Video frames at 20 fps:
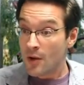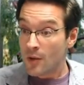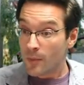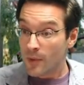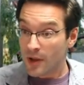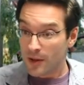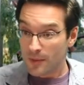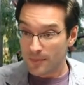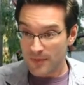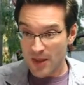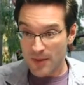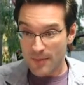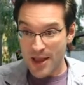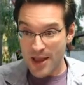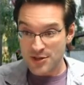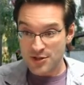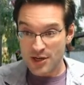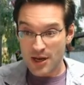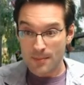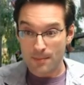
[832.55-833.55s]
Well,
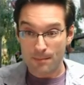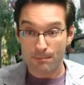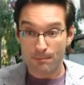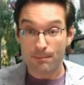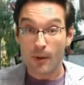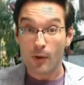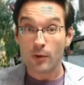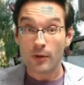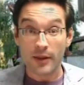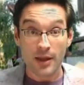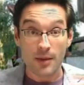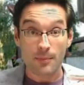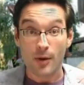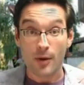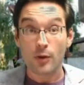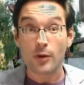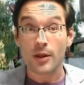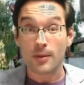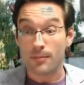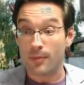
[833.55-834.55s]
imagine I'm bowling a
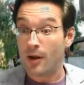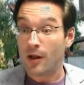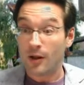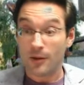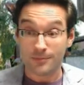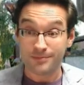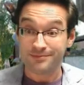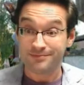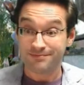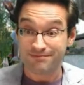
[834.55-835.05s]
bowling ball